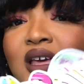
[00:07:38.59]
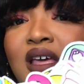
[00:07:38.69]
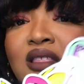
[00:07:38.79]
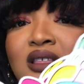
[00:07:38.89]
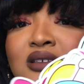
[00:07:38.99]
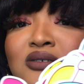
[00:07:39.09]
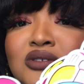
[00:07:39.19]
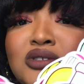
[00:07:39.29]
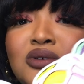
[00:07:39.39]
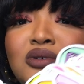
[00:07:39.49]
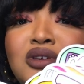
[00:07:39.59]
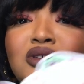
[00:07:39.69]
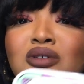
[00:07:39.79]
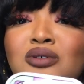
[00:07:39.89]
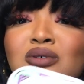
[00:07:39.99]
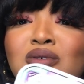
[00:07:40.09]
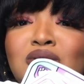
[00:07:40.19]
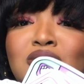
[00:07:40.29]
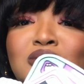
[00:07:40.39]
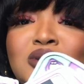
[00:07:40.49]
and these are so
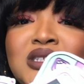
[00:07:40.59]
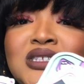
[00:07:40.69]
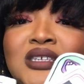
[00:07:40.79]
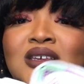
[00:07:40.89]
cute